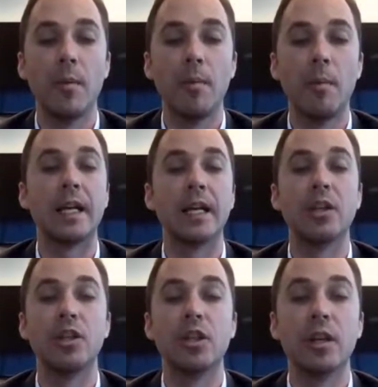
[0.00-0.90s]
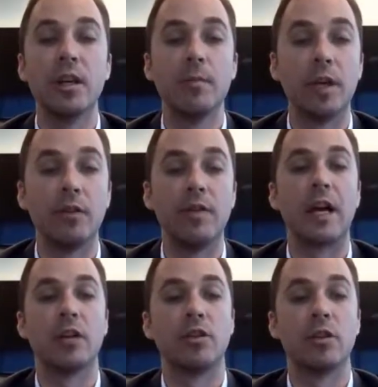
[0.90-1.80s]
package,
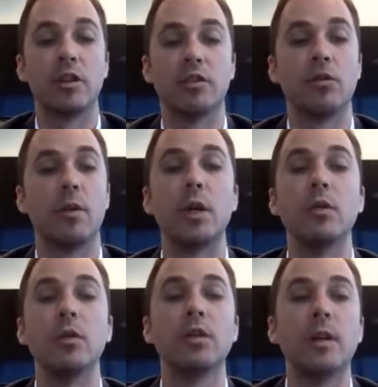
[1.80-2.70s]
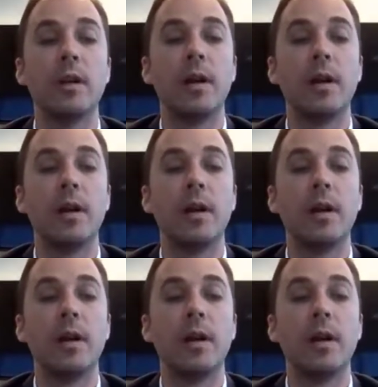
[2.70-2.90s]
manufacture, and distribute.